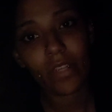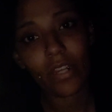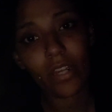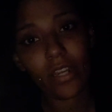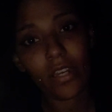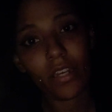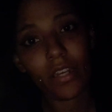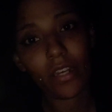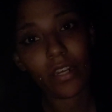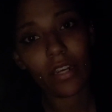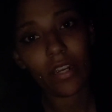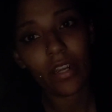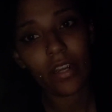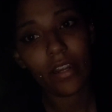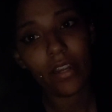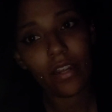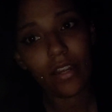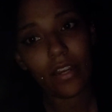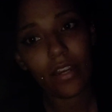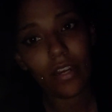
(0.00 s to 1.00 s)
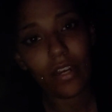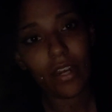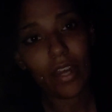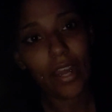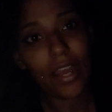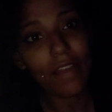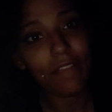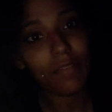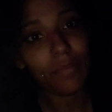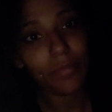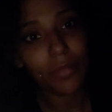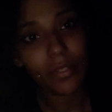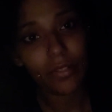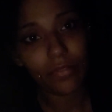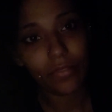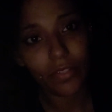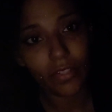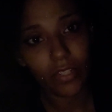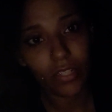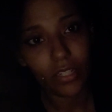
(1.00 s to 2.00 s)
And I haven't been
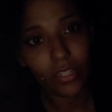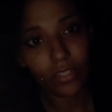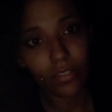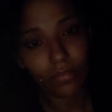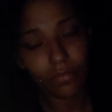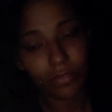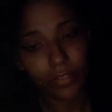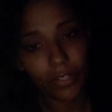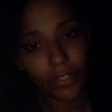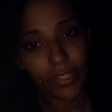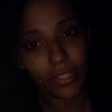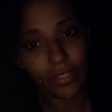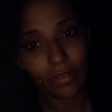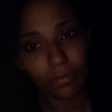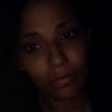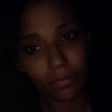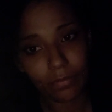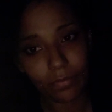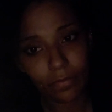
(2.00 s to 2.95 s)
feeling very